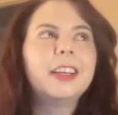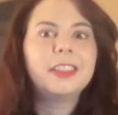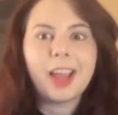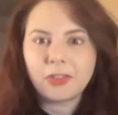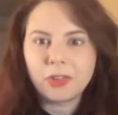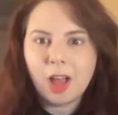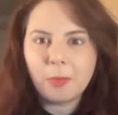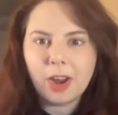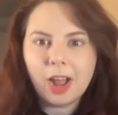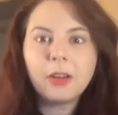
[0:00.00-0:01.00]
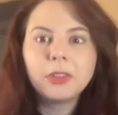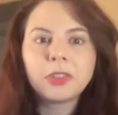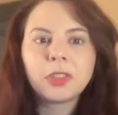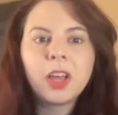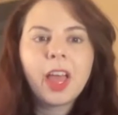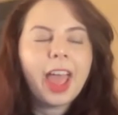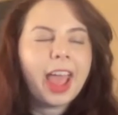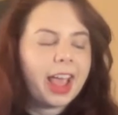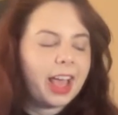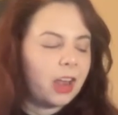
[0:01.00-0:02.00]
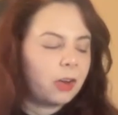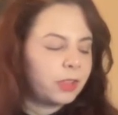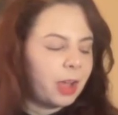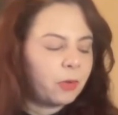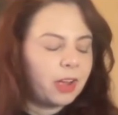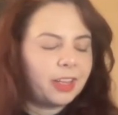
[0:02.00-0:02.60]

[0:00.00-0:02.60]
National Opera House. And what that